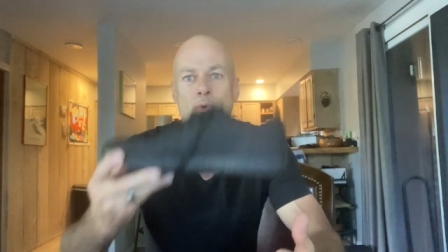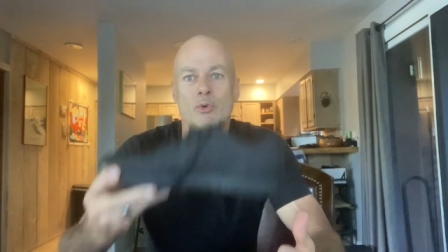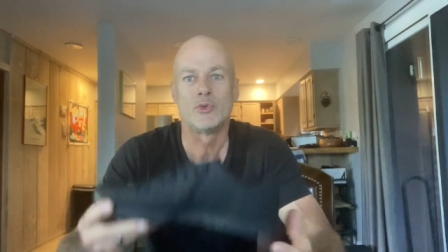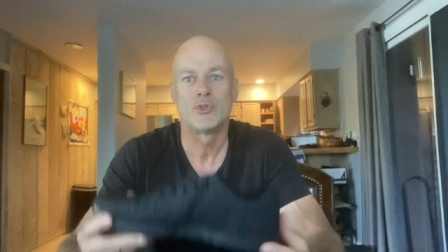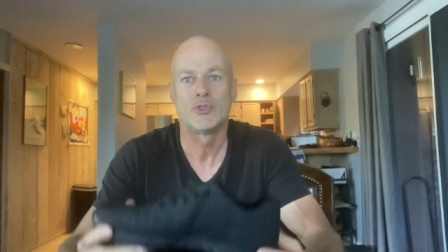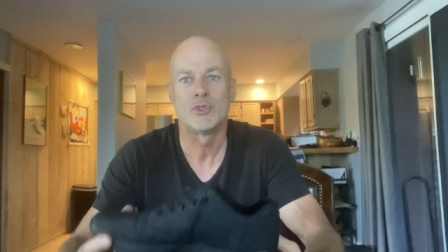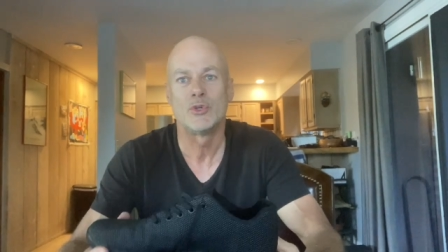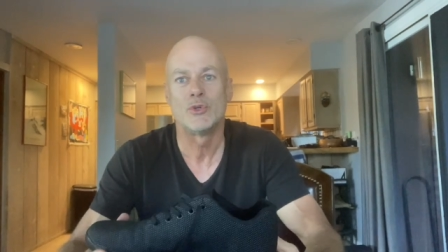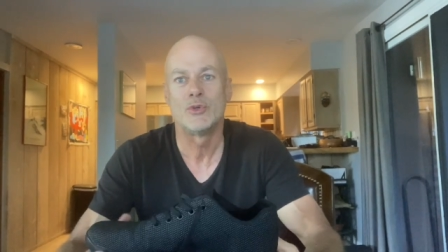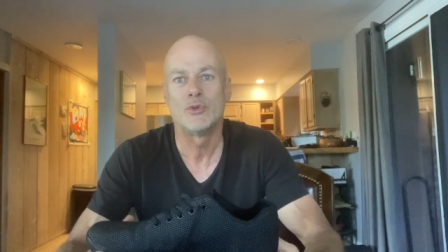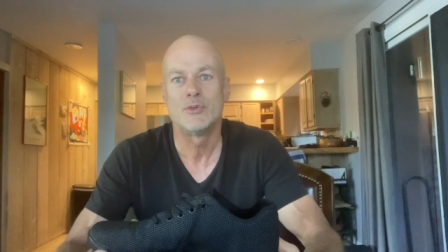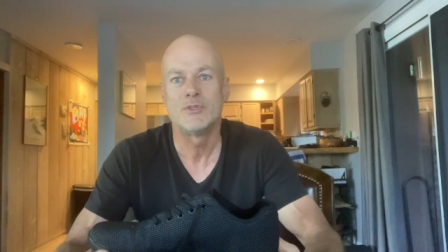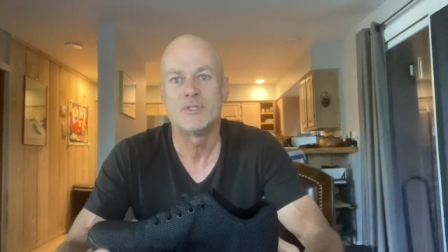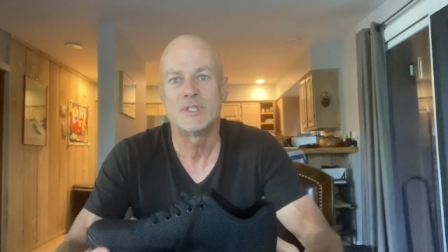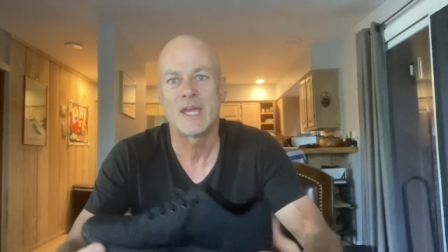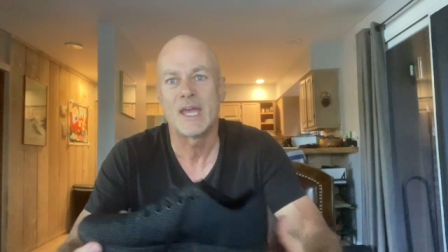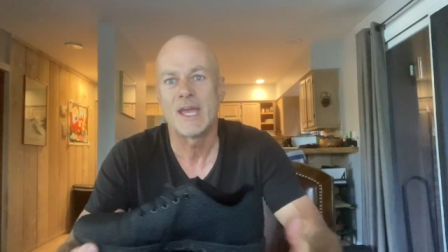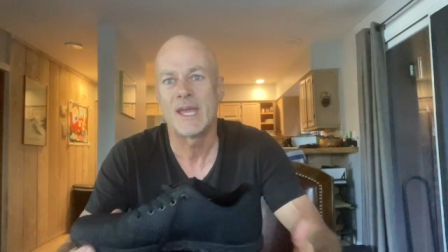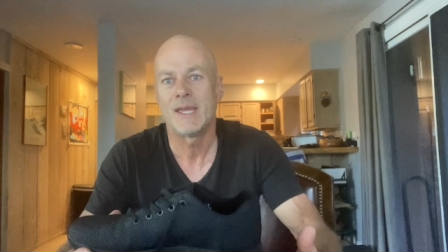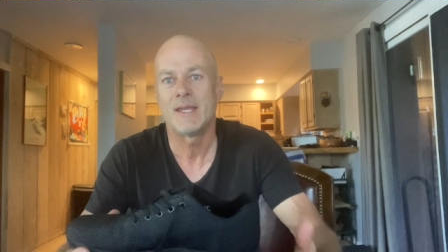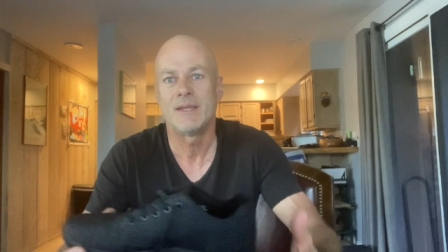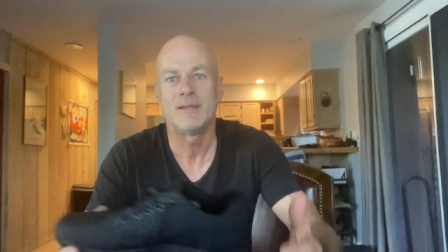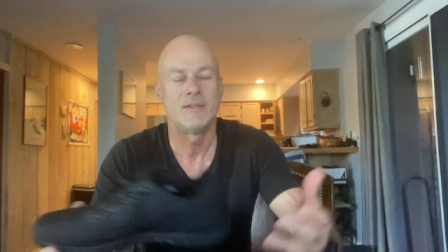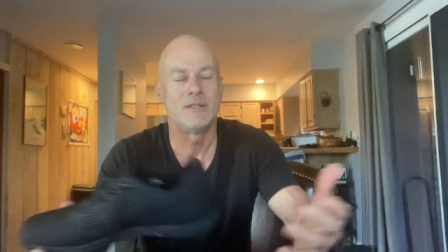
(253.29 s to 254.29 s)
shoes
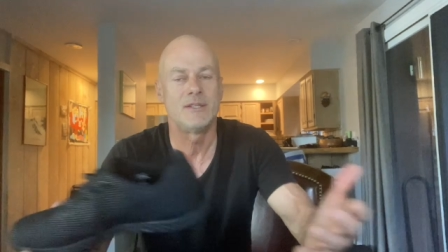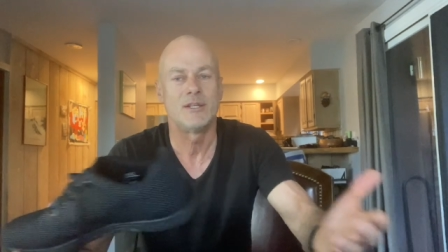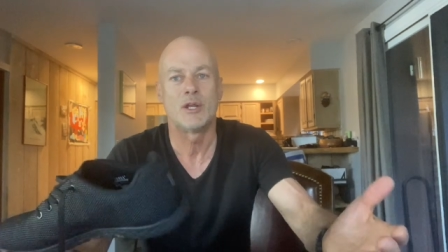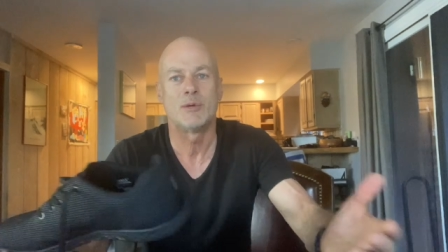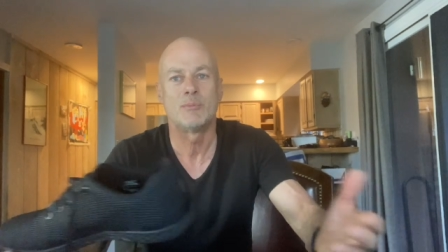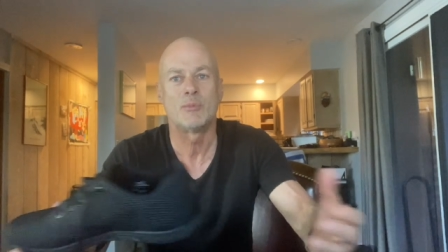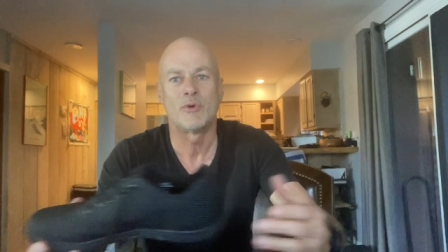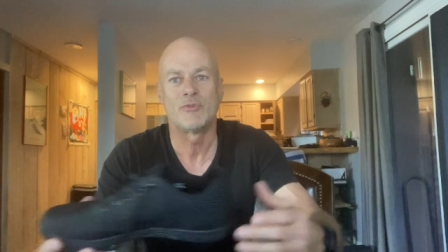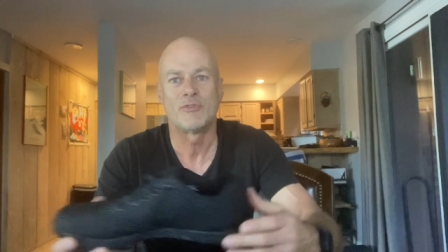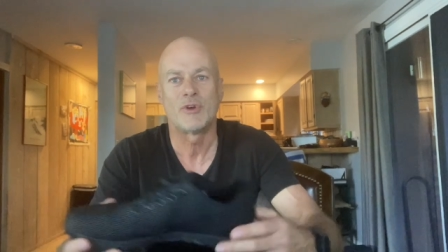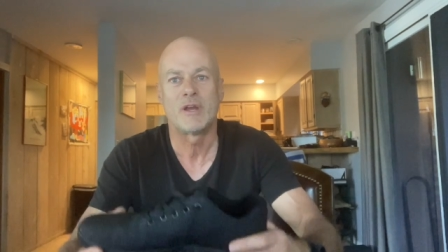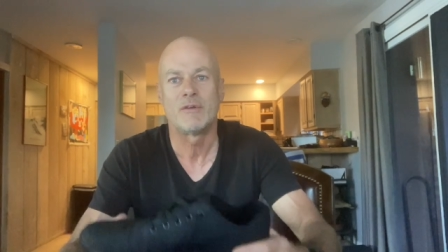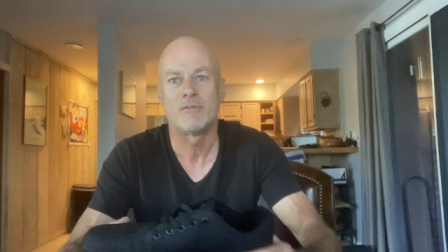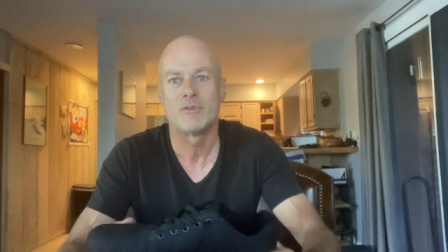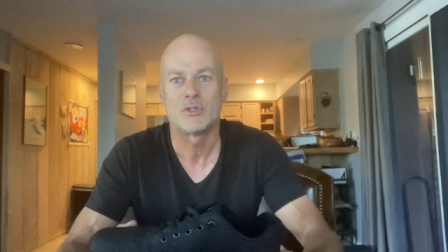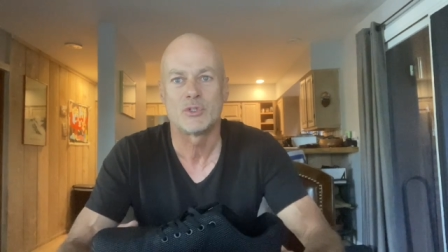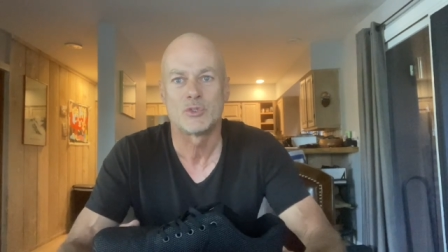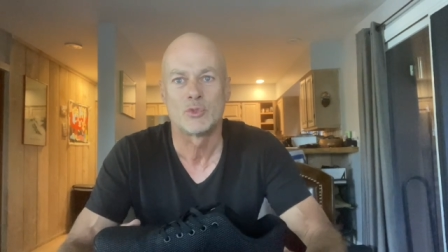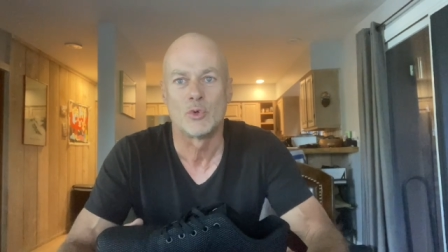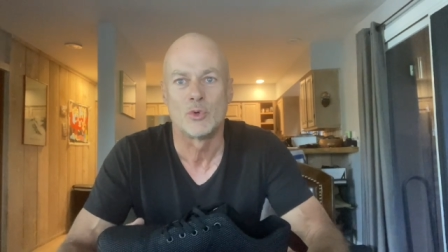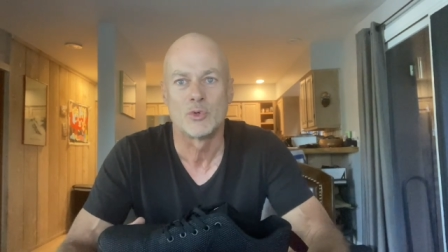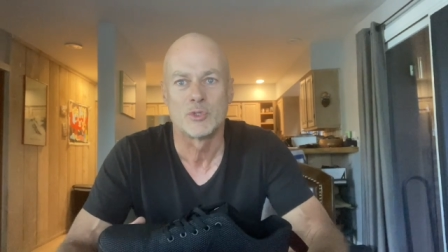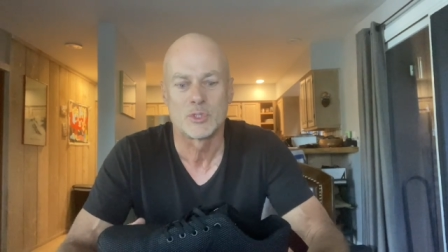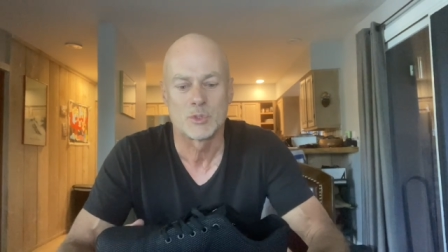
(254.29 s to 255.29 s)
and, my favorite
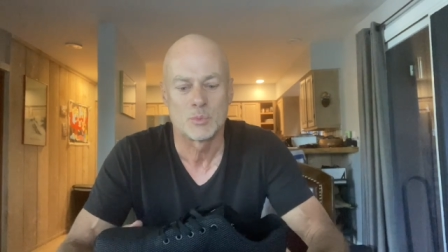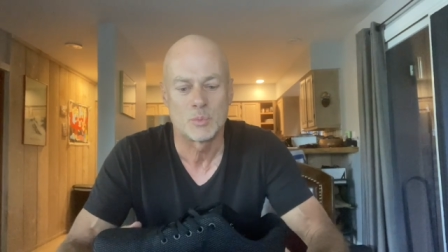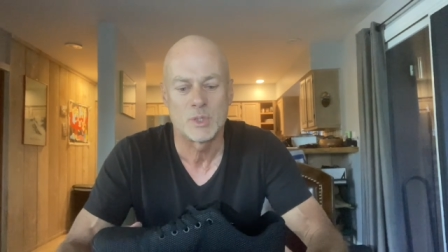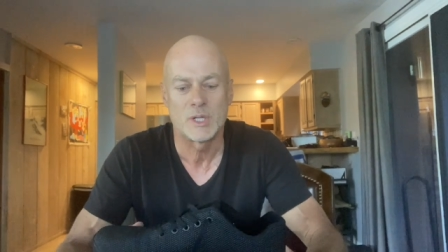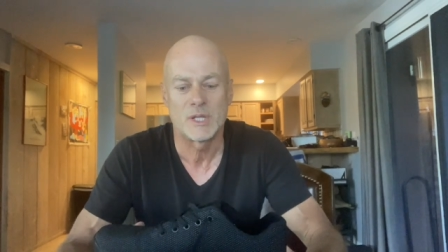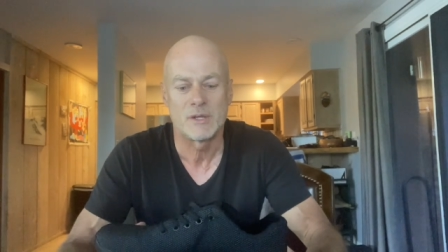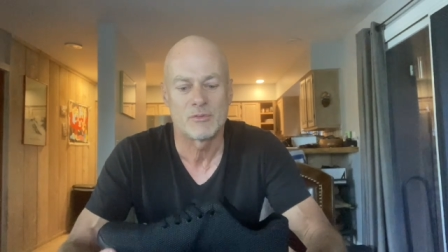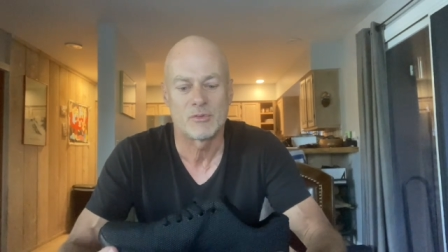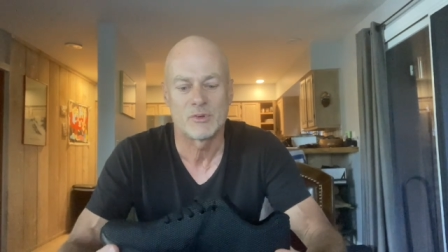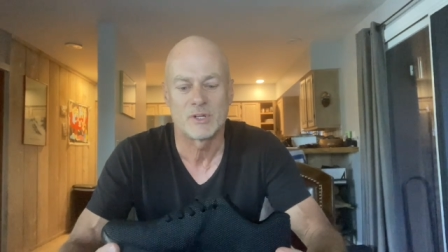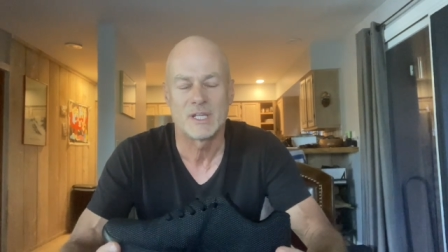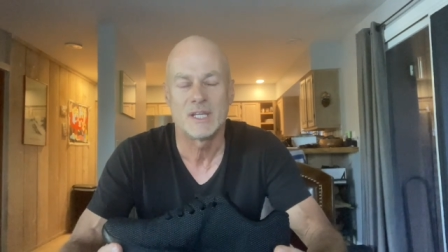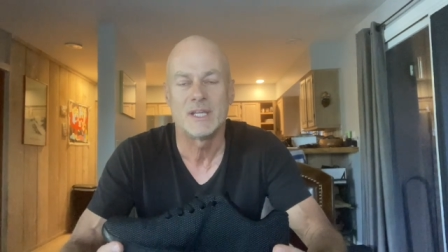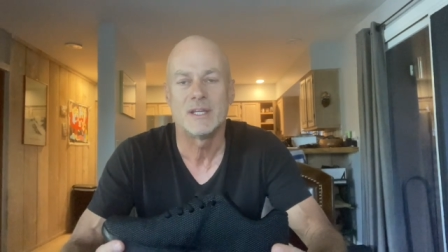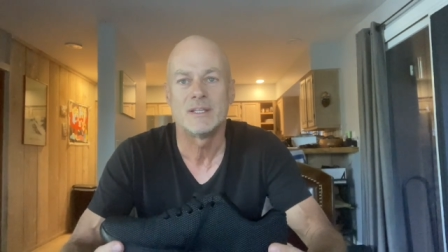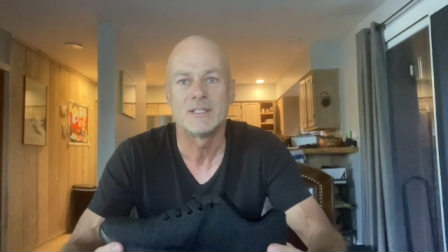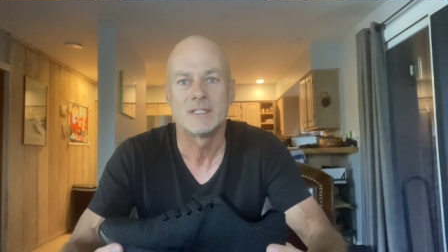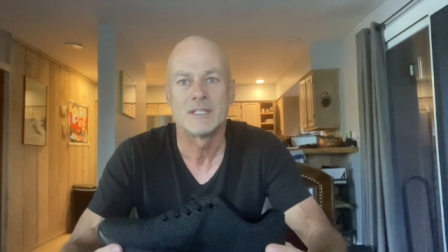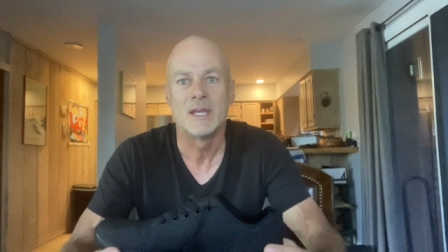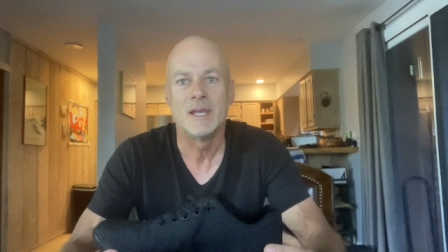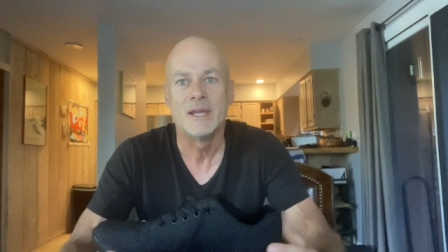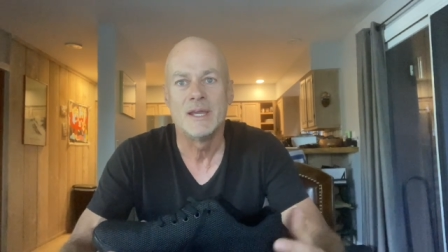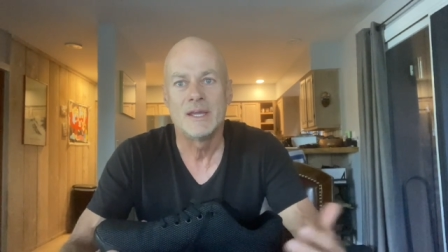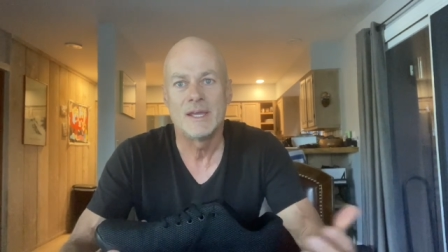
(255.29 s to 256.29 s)
shorts or whatever it is.